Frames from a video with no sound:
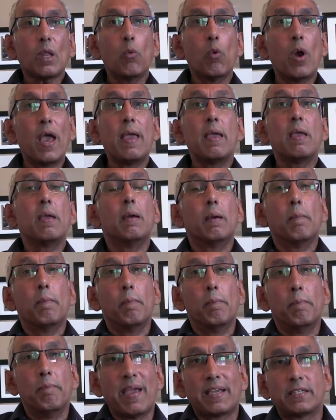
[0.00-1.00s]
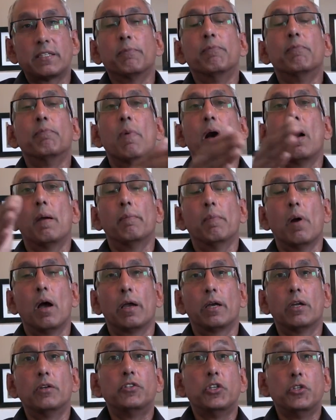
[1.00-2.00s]
where Mexican
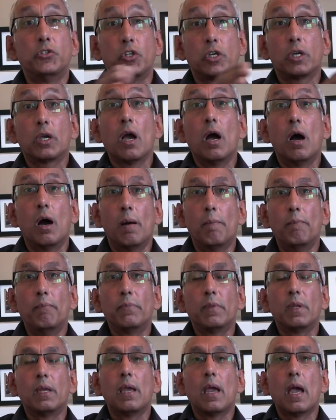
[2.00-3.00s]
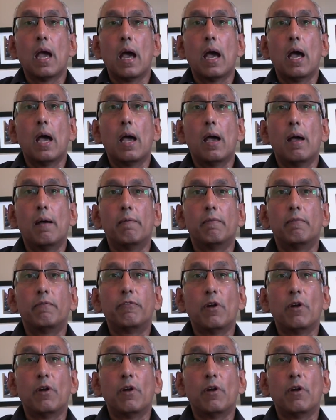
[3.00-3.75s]
migrants used to come uh,